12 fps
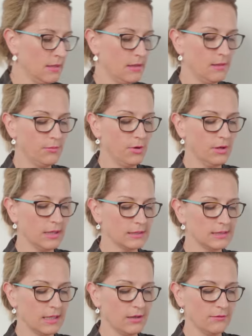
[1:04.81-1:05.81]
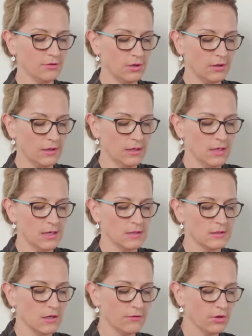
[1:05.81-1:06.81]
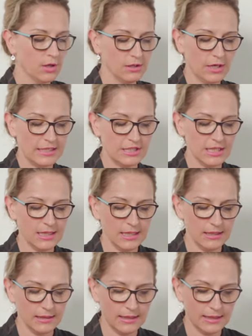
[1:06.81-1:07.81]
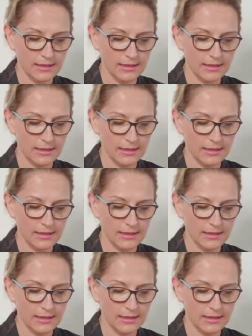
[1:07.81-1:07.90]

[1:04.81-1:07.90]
the products that I've got. So I've got Nigella and a